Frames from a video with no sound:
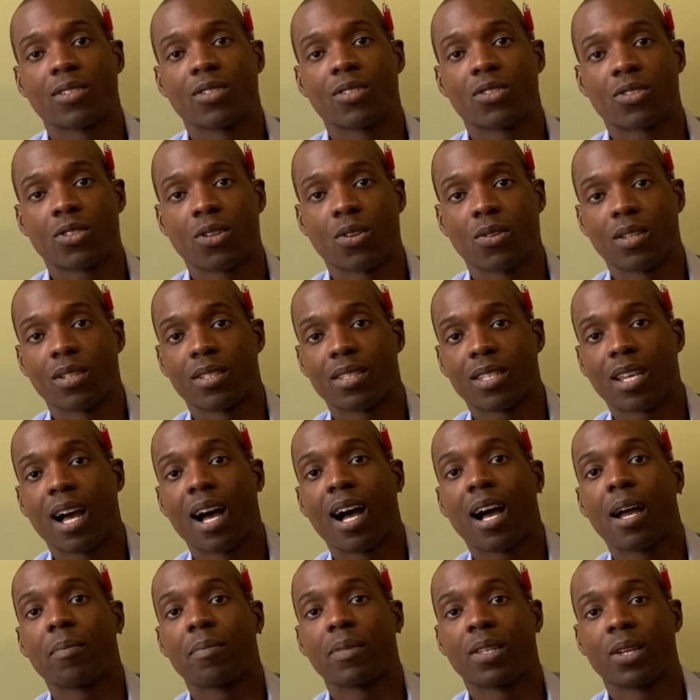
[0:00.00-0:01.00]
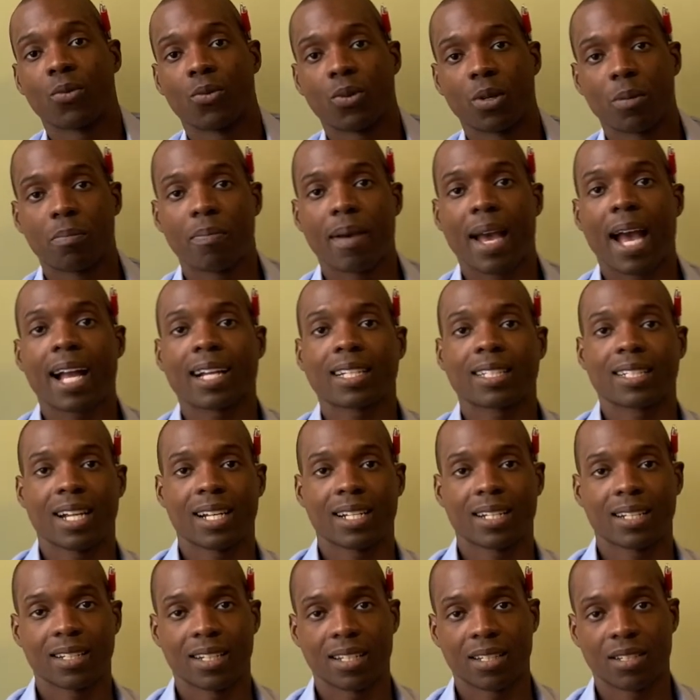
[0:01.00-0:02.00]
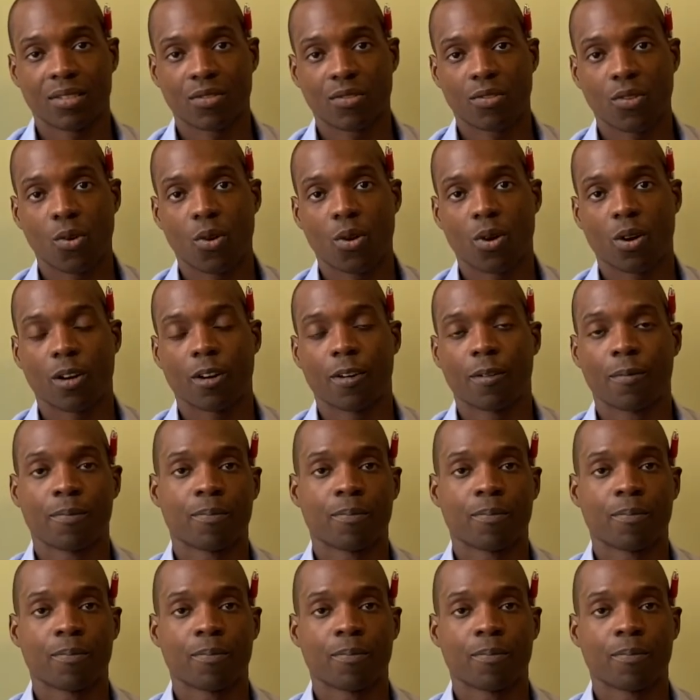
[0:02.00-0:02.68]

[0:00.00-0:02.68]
So the time that we're backdating this for,